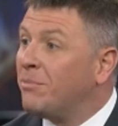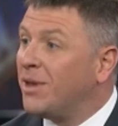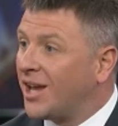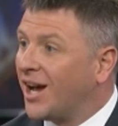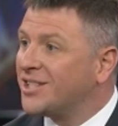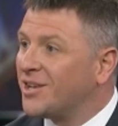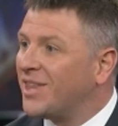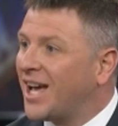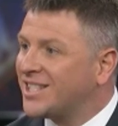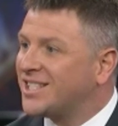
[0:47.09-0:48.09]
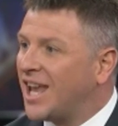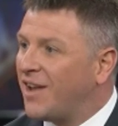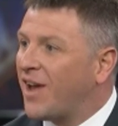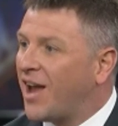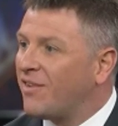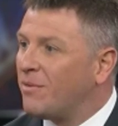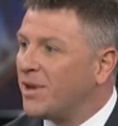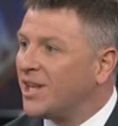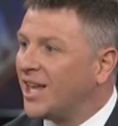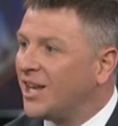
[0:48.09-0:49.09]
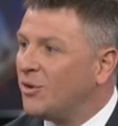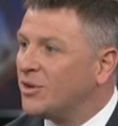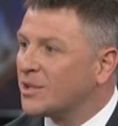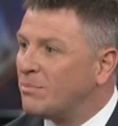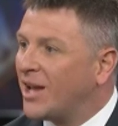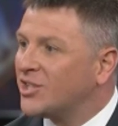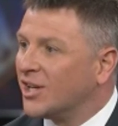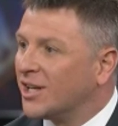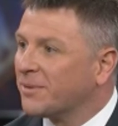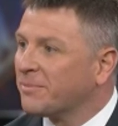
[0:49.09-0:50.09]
because of that safe haven bid that you just mentioned.